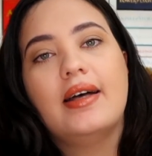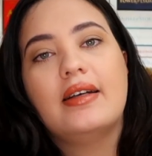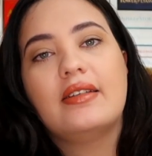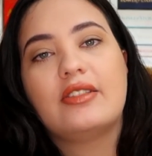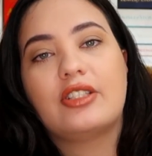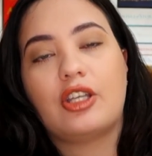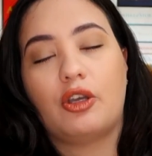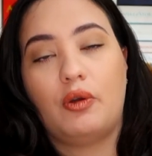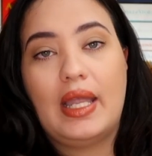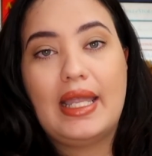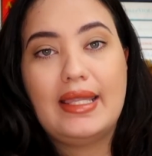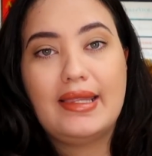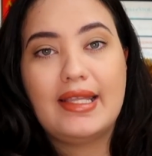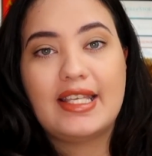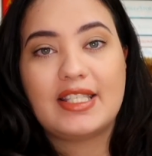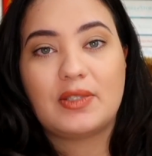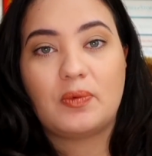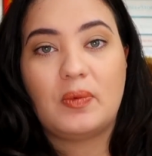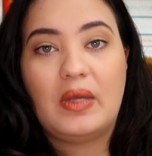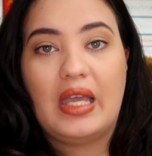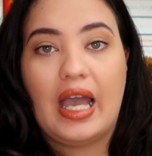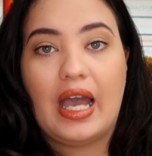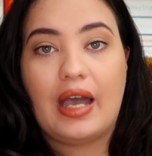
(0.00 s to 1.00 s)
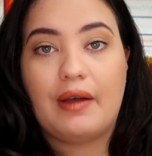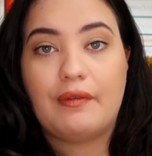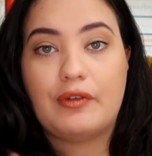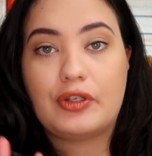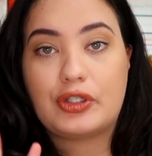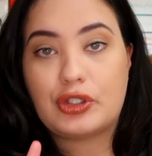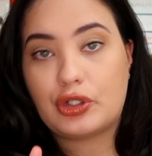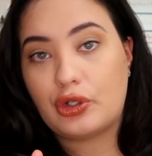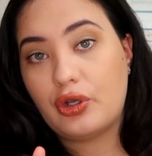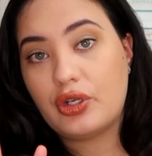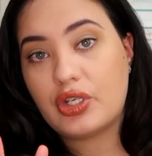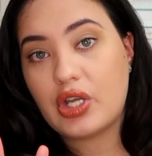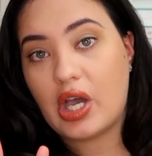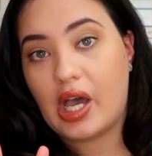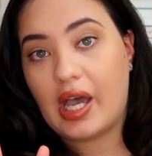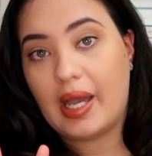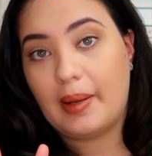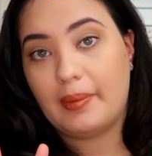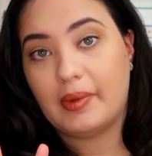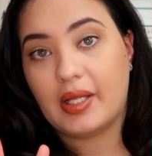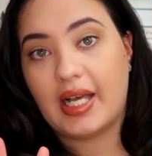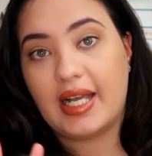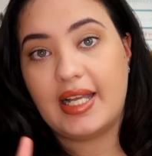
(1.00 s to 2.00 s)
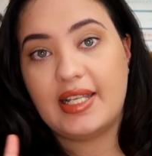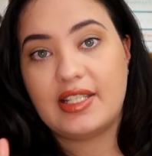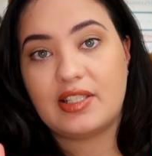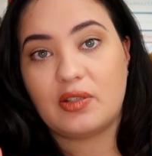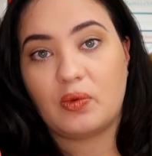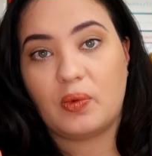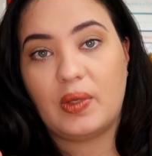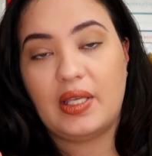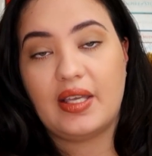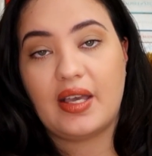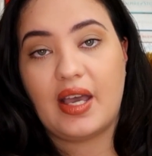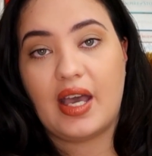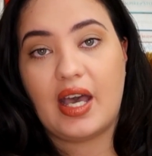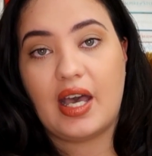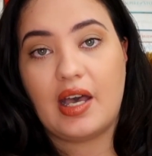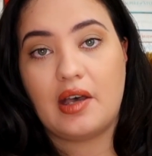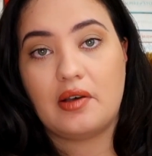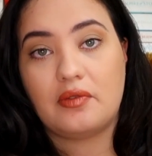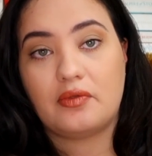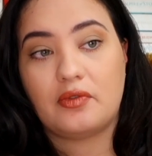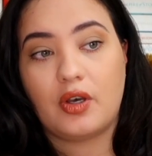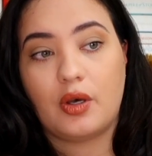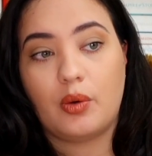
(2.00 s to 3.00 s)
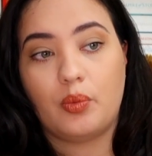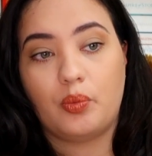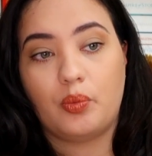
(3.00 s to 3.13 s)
So in this we have 2 timelines. We have